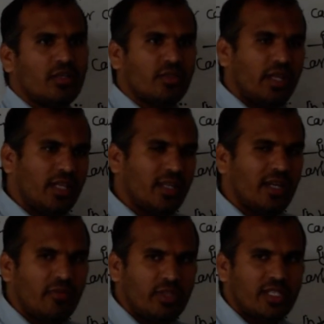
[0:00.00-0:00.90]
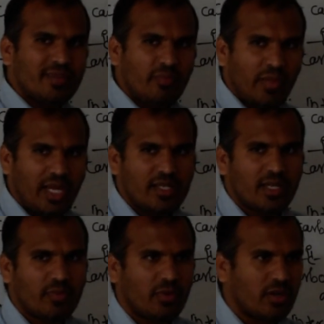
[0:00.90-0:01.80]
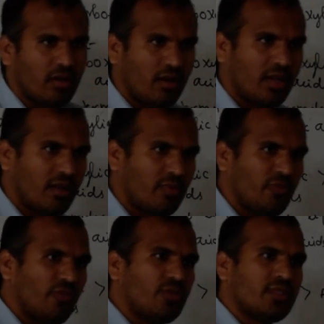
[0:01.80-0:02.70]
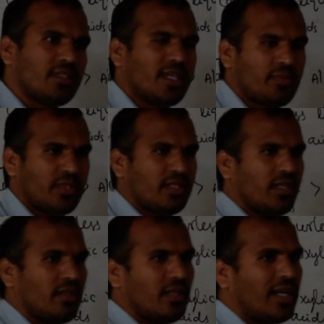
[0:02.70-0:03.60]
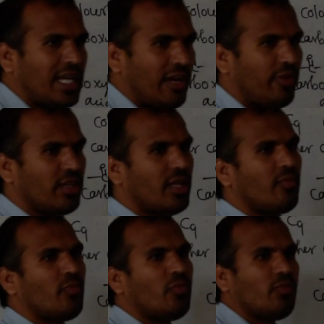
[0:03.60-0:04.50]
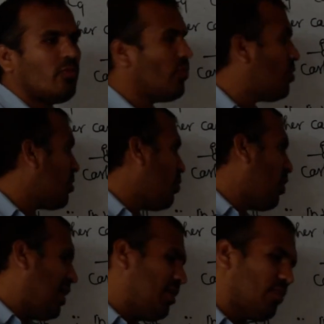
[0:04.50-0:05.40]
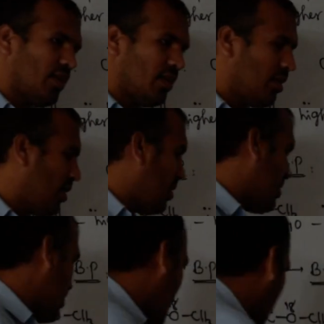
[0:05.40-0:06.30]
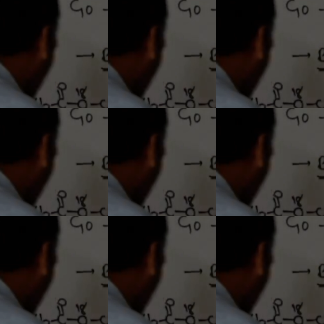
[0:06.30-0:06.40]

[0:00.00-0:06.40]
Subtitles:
So in that, which is major part, all forces are present. That having more boiling point. That I